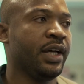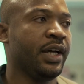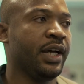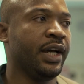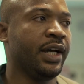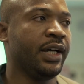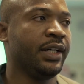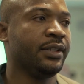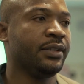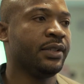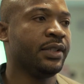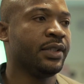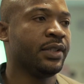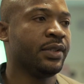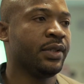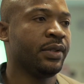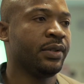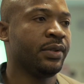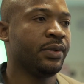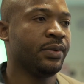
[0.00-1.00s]

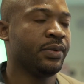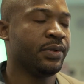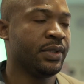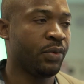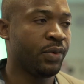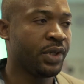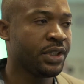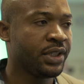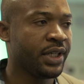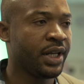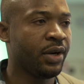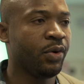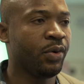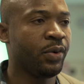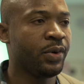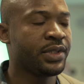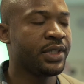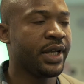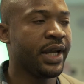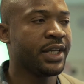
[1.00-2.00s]
The question that I
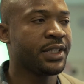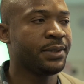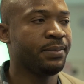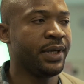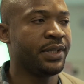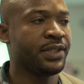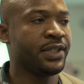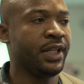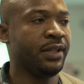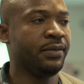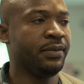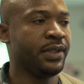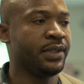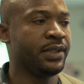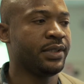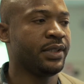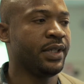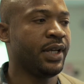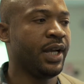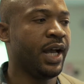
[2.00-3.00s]
always ask myself
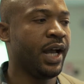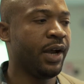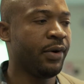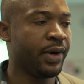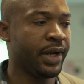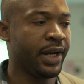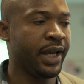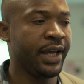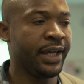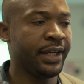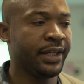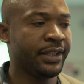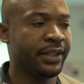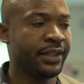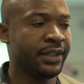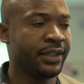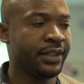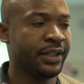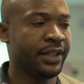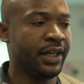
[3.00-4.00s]
is, how can I
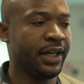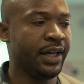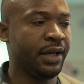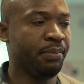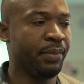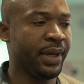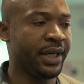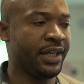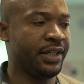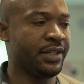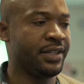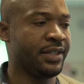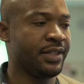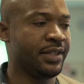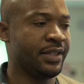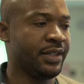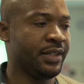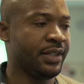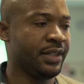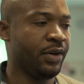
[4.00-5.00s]
make
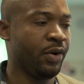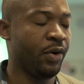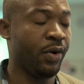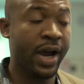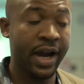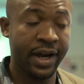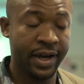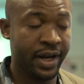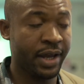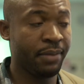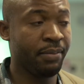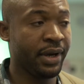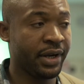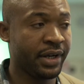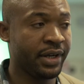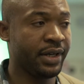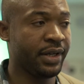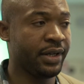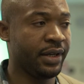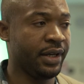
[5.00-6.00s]
it, or how can I
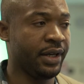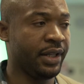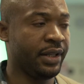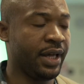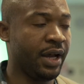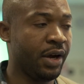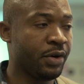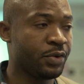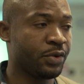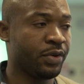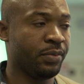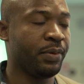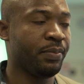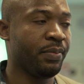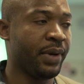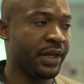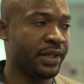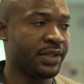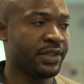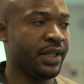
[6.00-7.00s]
make the outcome of
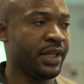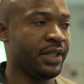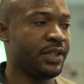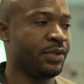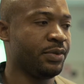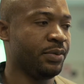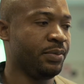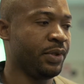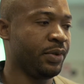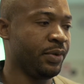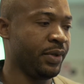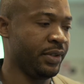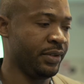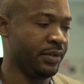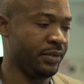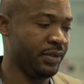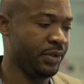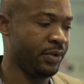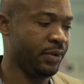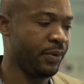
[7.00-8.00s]
my research to be
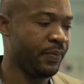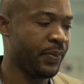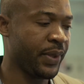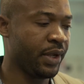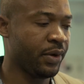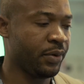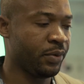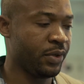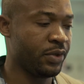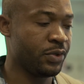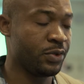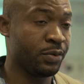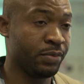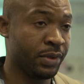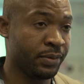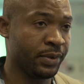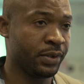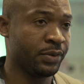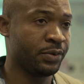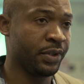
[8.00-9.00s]

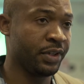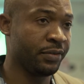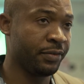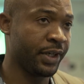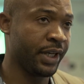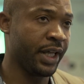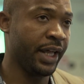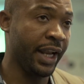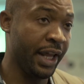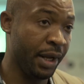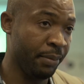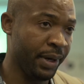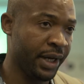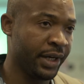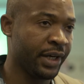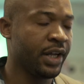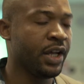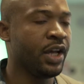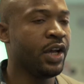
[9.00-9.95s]
consumable to even a layman?